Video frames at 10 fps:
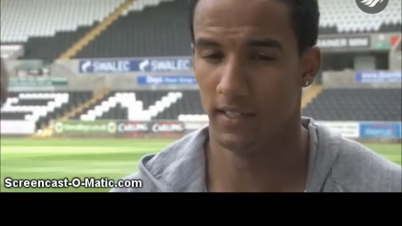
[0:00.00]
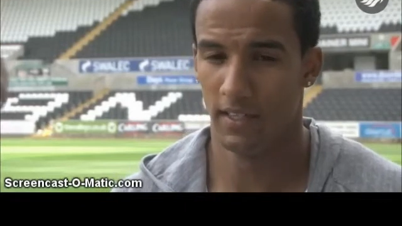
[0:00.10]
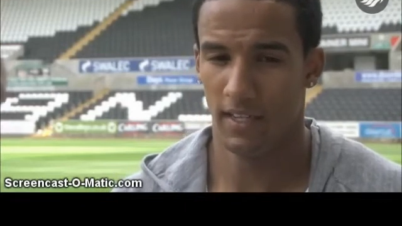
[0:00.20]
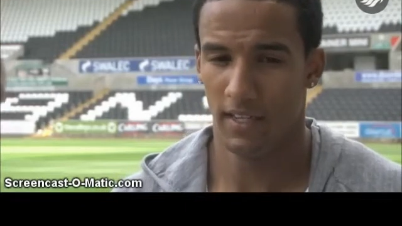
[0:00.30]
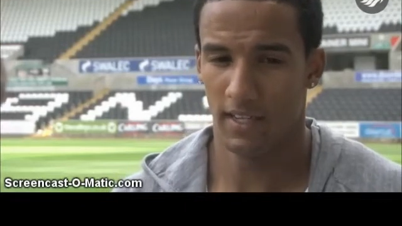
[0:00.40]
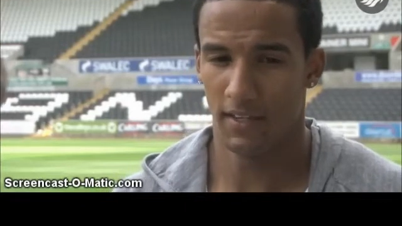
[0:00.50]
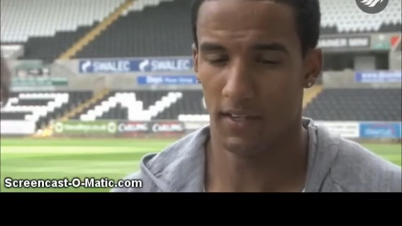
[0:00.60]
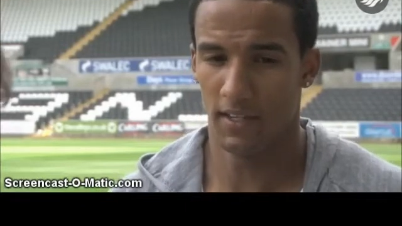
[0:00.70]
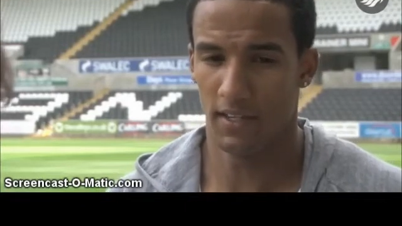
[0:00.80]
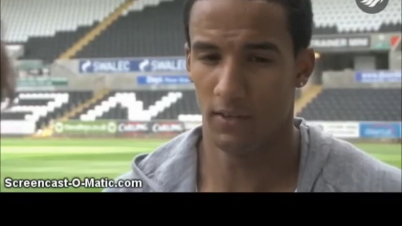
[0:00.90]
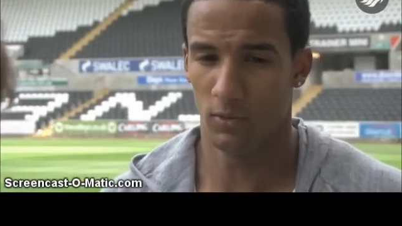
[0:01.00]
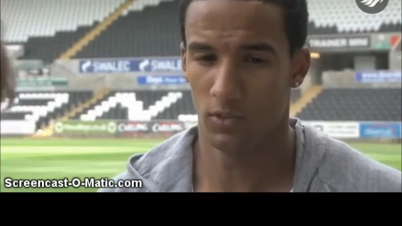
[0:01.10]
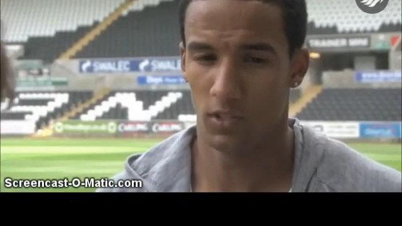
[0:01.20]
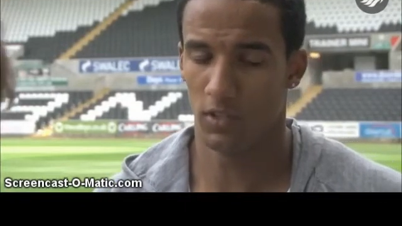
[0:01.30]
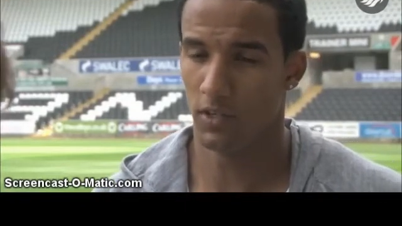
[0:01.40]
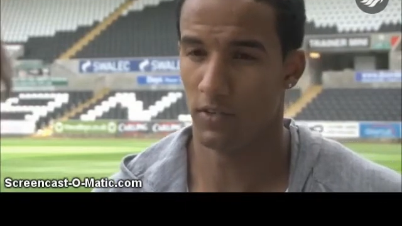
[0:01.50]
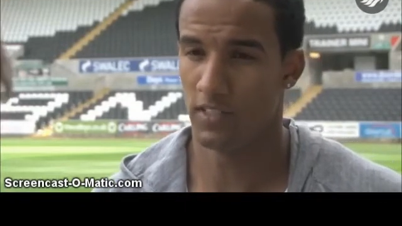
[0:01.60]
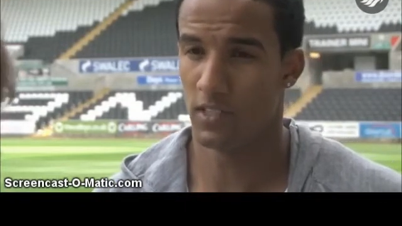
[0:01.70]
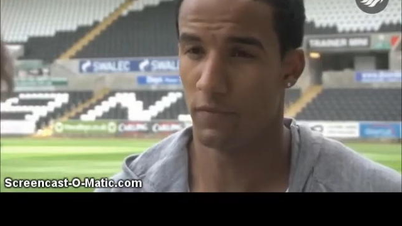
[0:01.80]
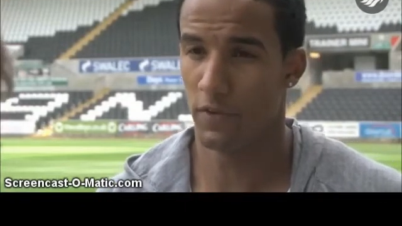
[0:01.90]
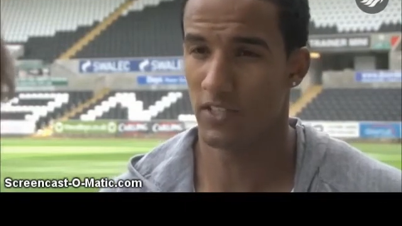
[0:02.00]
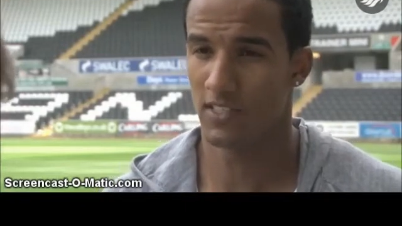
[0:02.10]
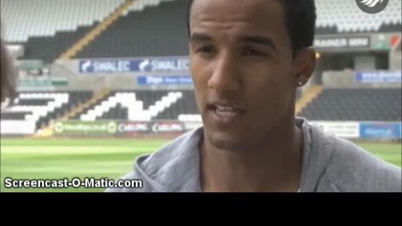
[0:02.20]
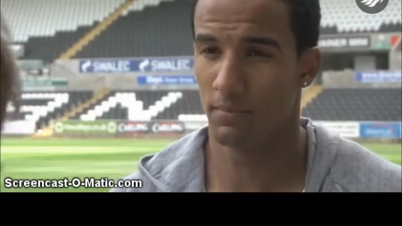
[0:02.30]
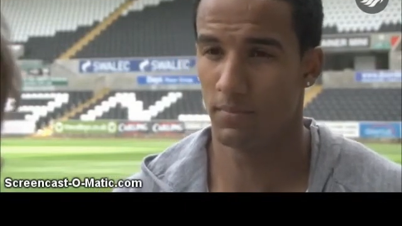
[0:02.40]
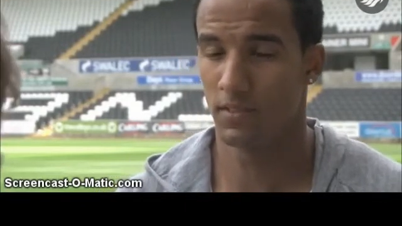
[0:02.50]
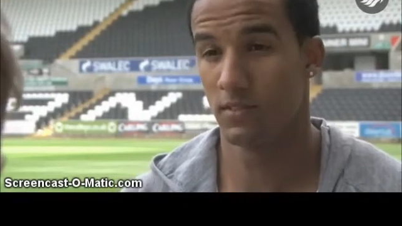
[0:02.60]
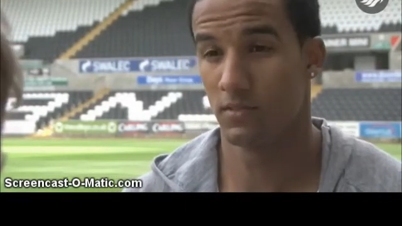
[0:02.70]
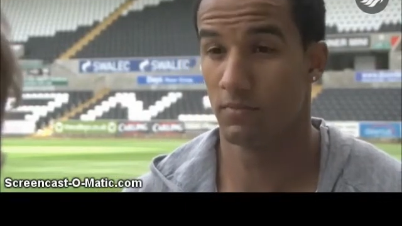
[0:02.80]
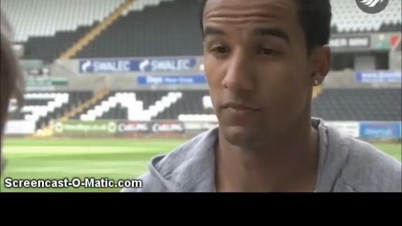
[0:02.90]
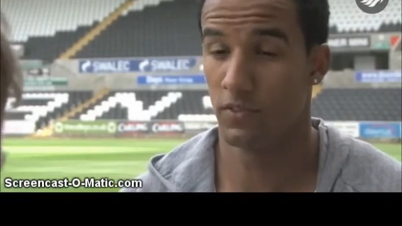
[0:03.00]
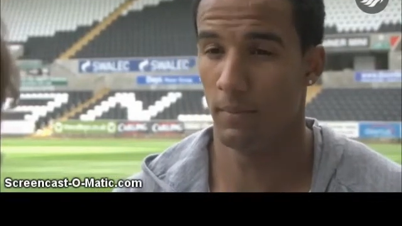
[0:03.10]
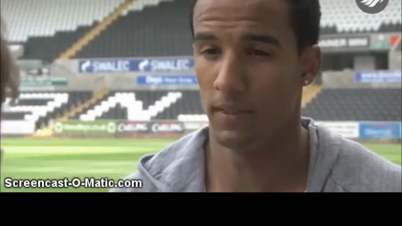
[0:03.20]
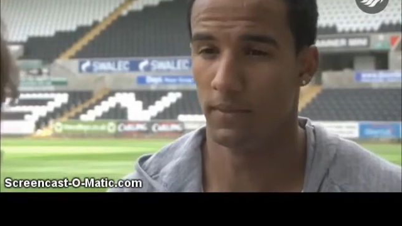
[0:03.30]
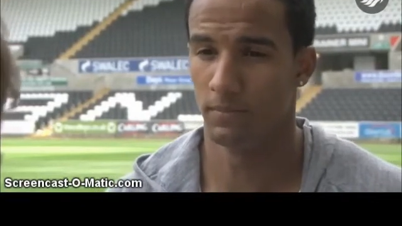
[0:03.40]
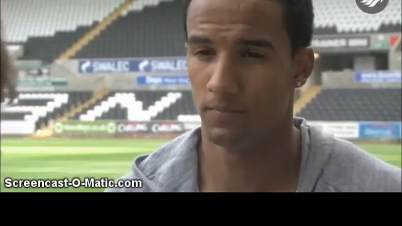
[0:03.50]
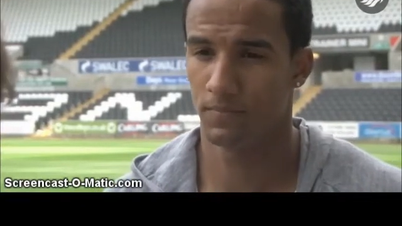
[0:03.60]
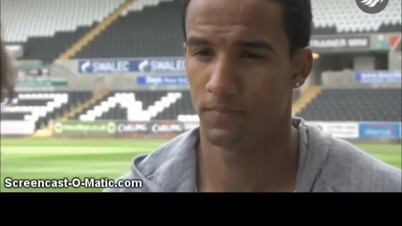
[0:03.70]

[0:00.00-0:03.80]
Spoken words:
and also this is the first step to Wembley.